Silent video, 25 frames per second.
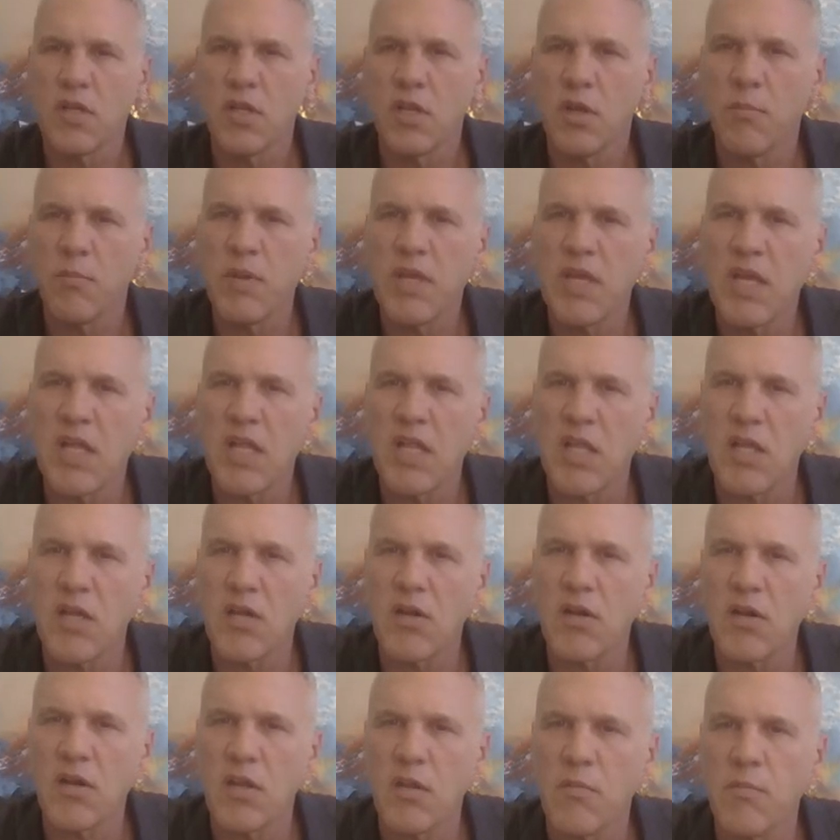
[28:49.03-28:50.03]
You know, being
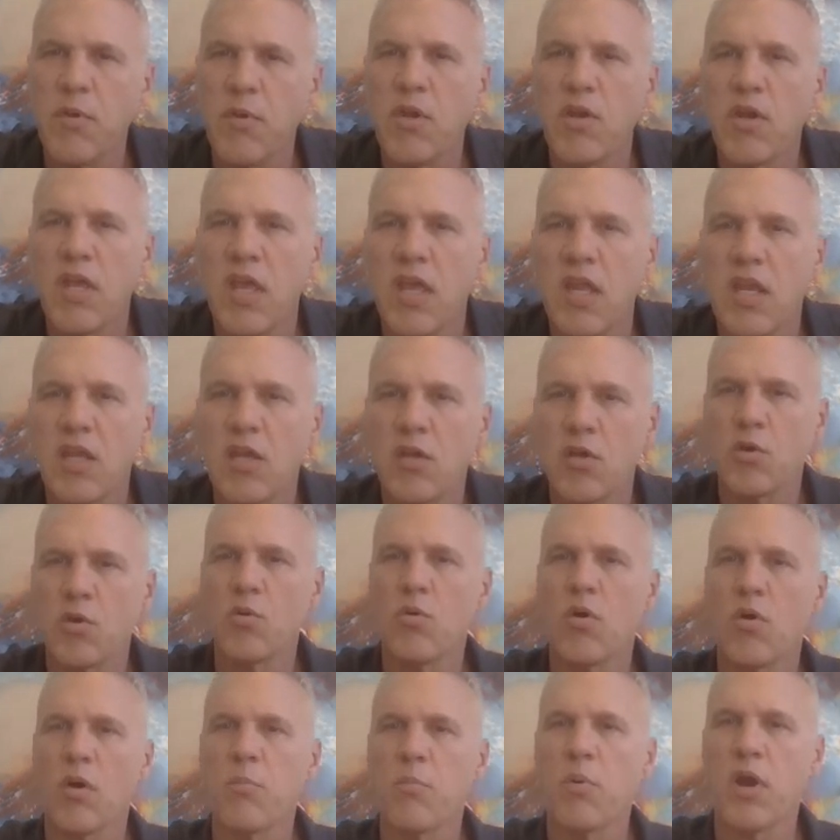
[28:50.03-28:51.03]
clear and communicating
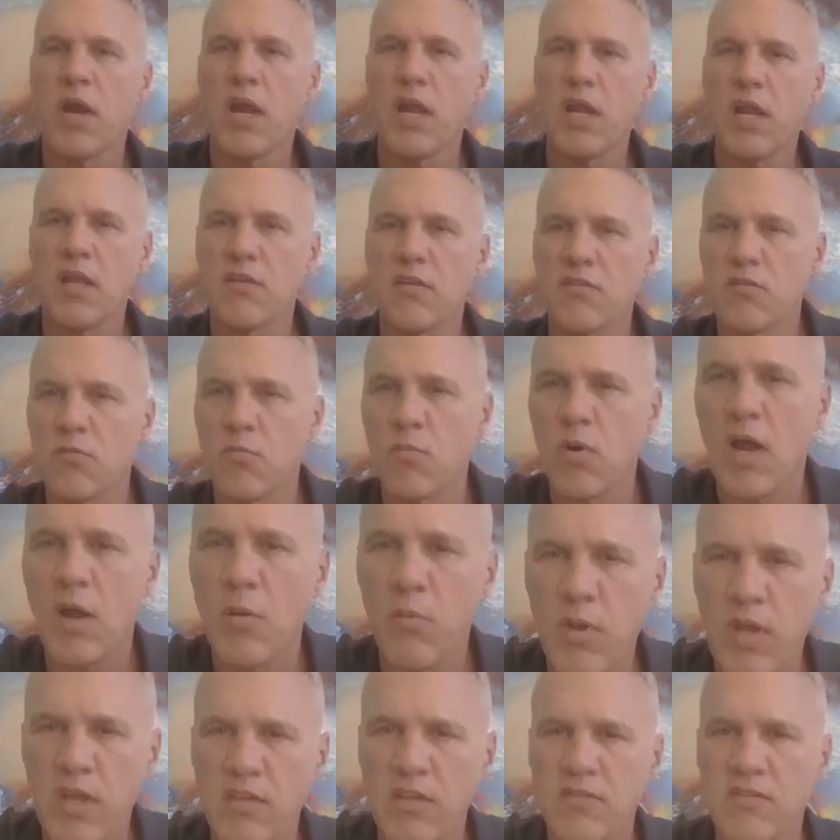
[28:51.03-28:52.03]
who our brand is and
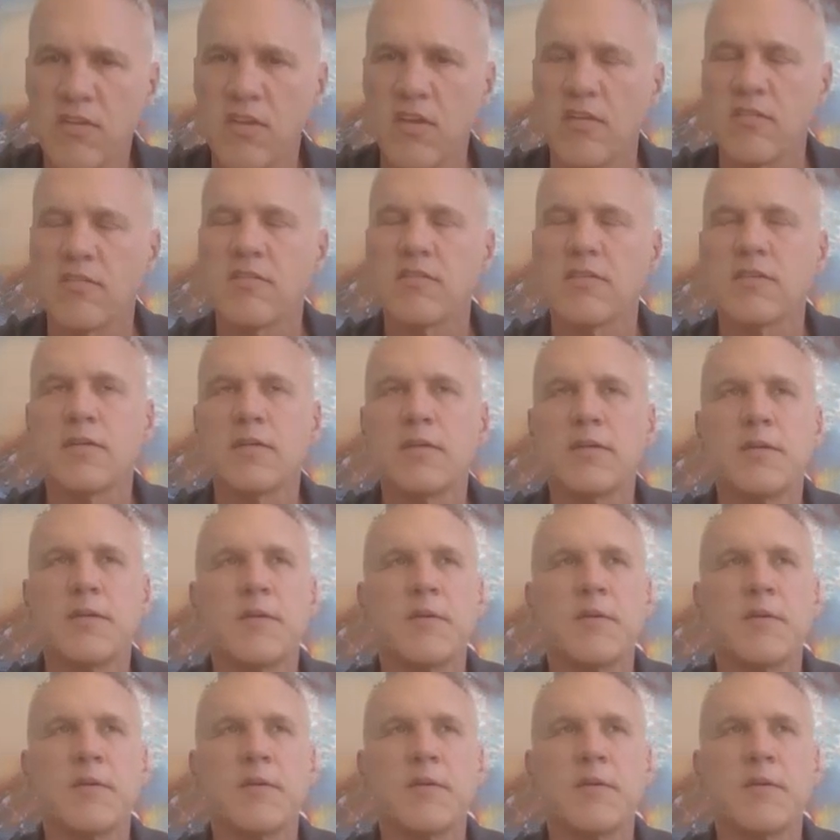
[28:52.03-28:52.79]
why we exist.